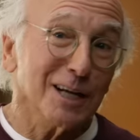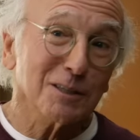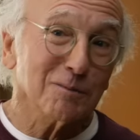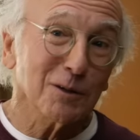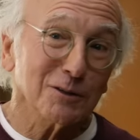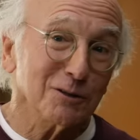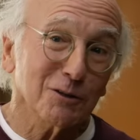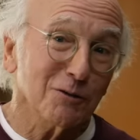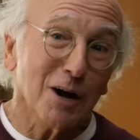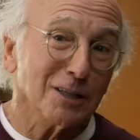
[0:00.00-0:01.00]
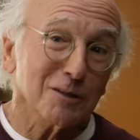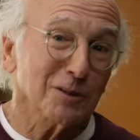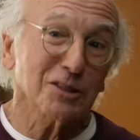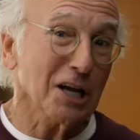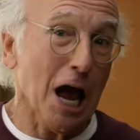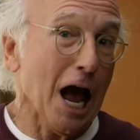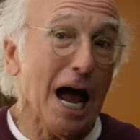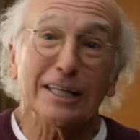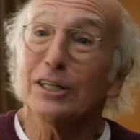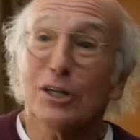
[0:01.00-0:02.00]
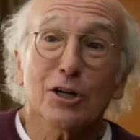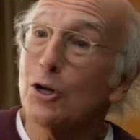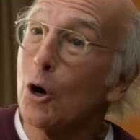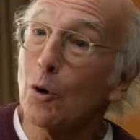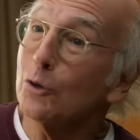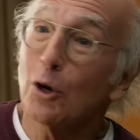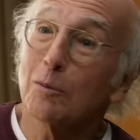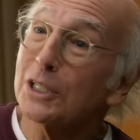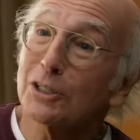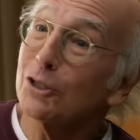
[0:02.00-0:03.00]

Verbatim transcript: not supposed to Hiroshima save. I didn't know. Nobody